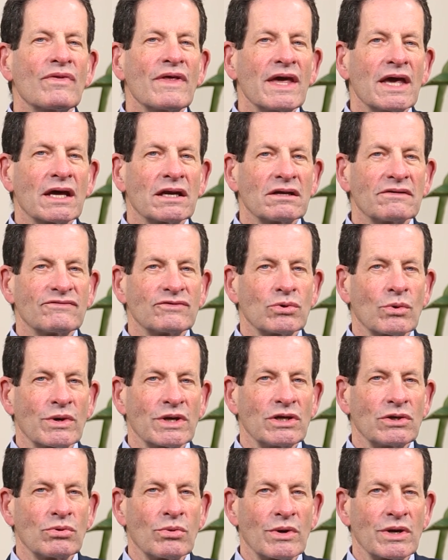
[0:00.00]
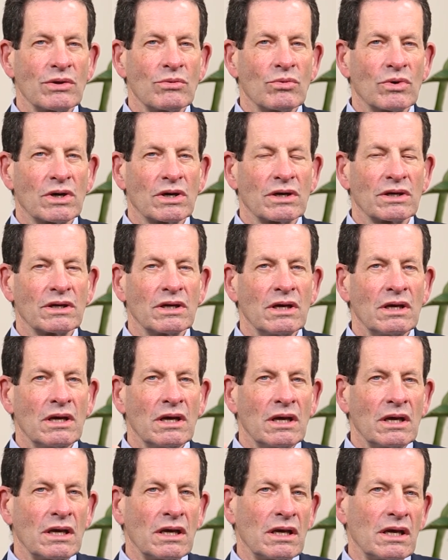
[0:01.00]
the end of 2021,
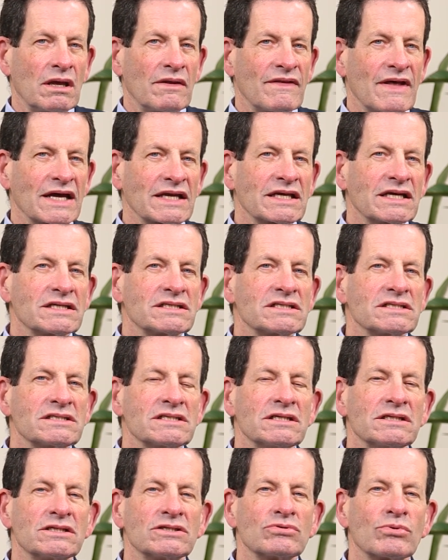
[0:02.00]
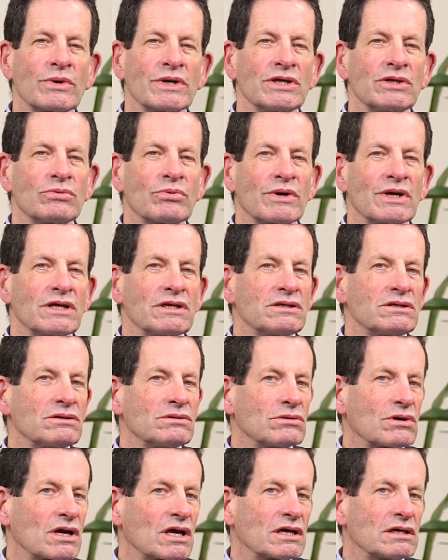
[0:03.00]
and that gets us into
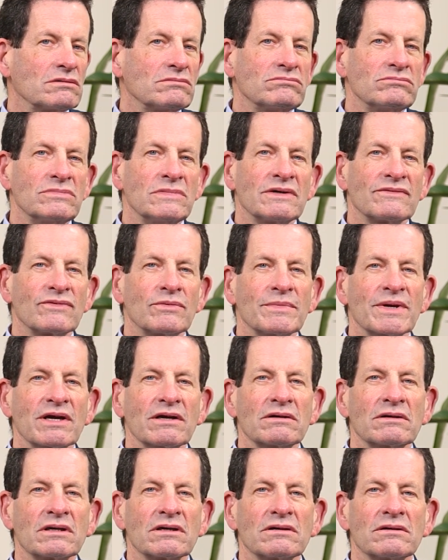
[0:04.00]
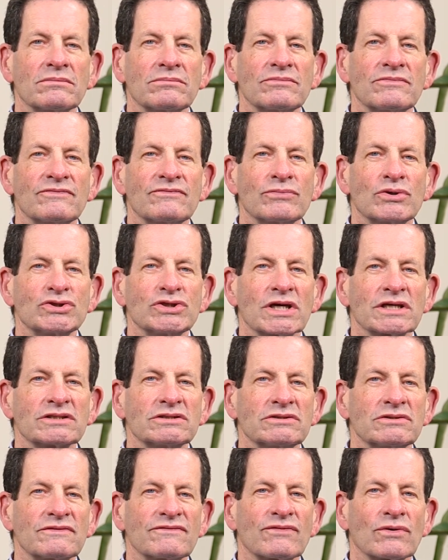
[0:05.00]
2022, and I never make
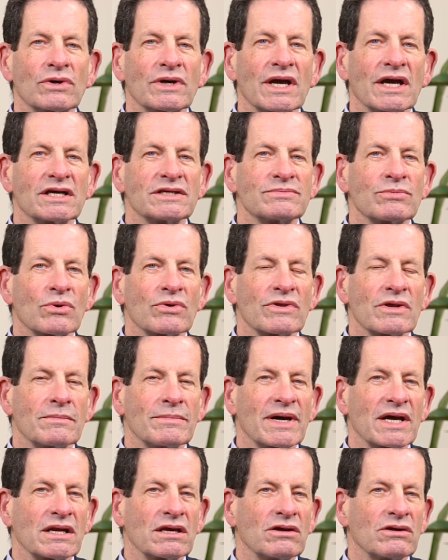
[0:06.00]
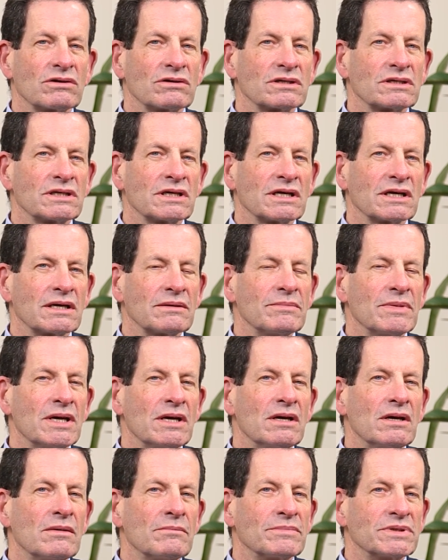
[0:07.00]
projections or forecasts more than about a year at a time.
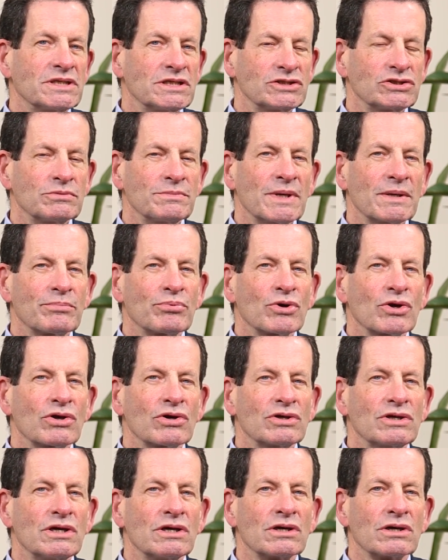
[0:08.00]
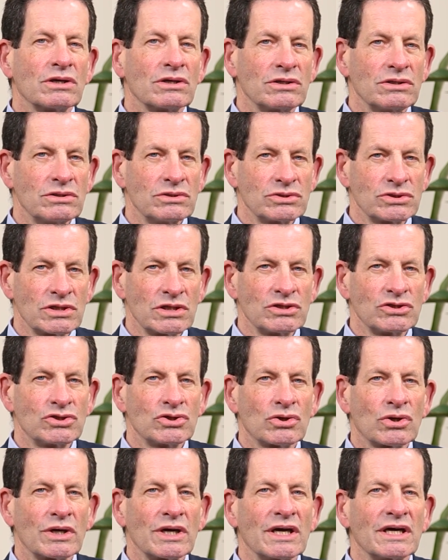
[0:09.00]
But this should be a pretty good year. You should
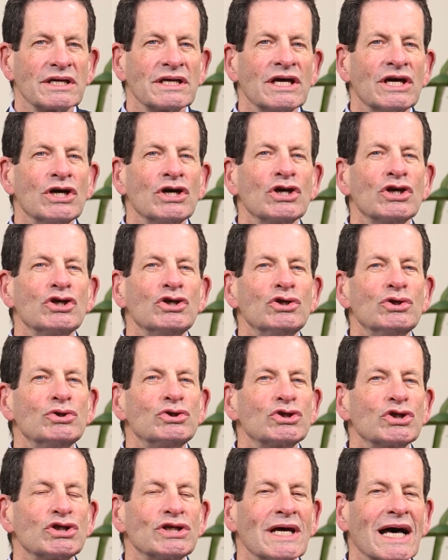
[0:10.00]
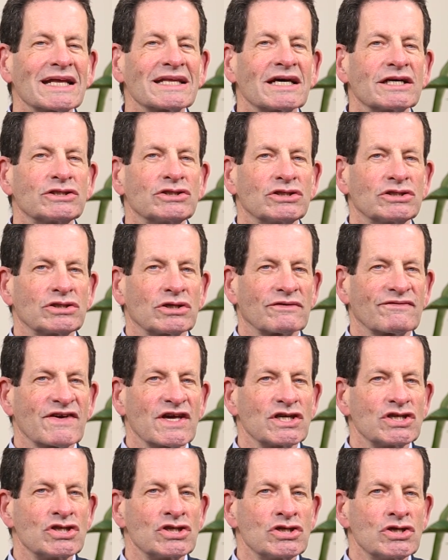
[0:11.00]
enjoy it. You should not let yourself
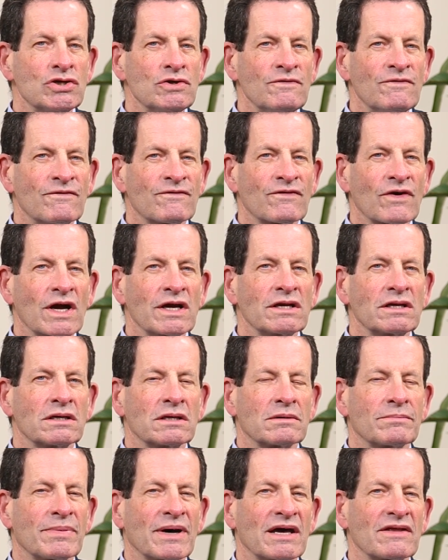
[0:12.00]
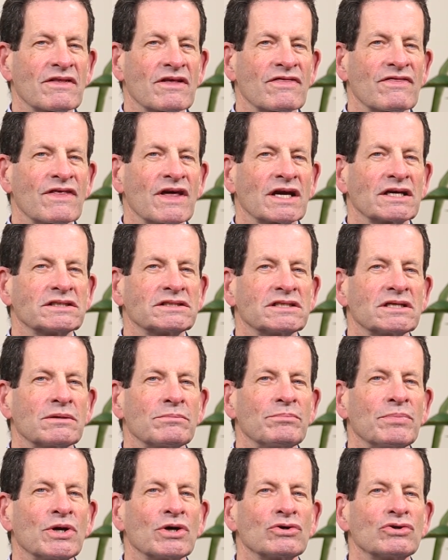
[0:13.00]
get too frightened by the things that
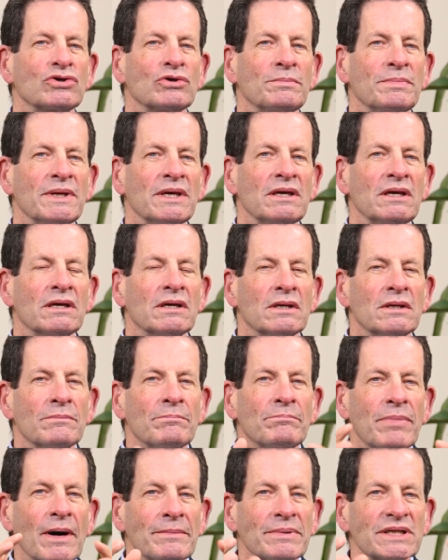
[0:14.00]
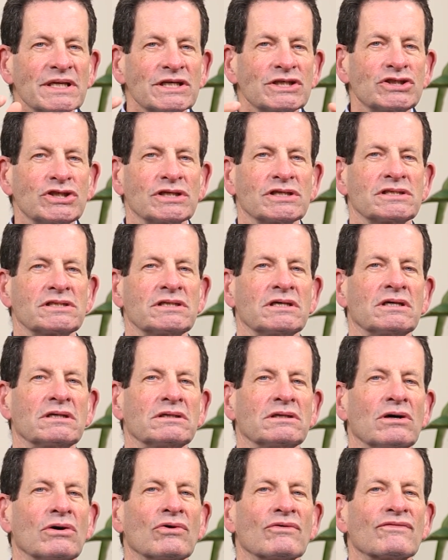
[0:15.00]
appear to be bubblicious
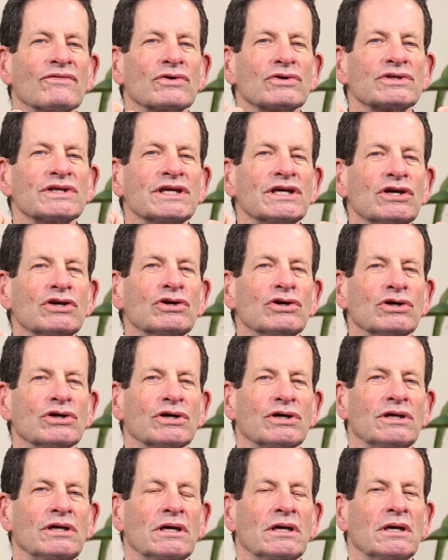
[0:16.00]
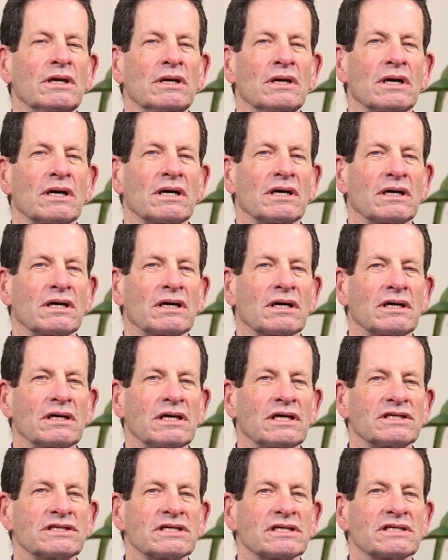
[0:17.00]
and overly good.
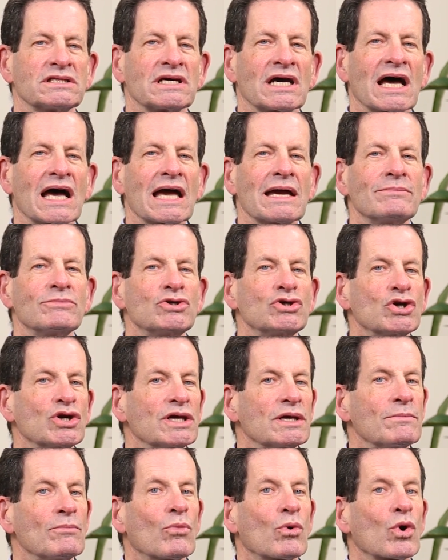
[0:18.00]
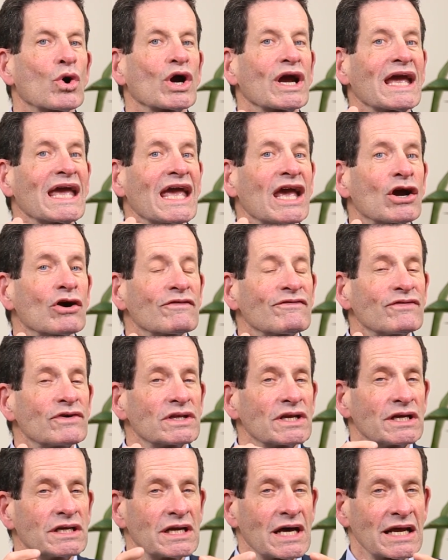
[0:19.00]
It's a time to get more
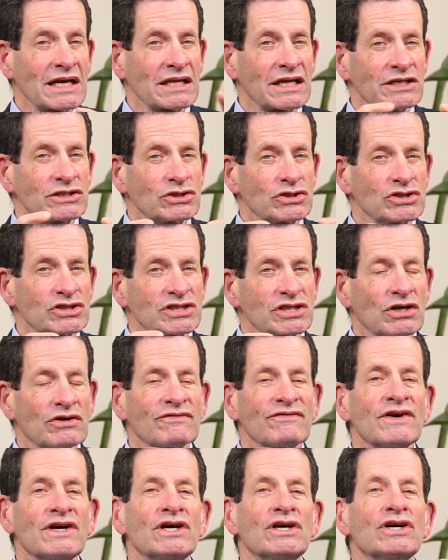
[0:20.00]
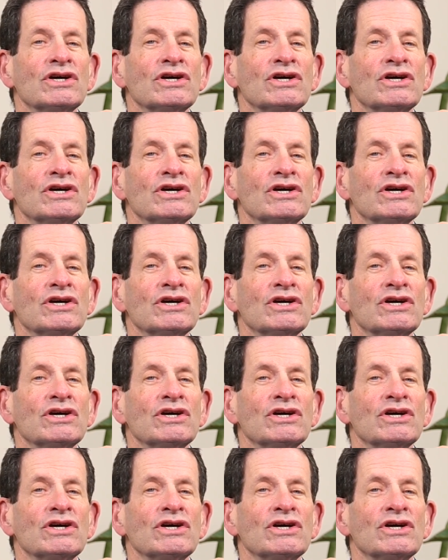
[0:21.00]
careful and not let yourself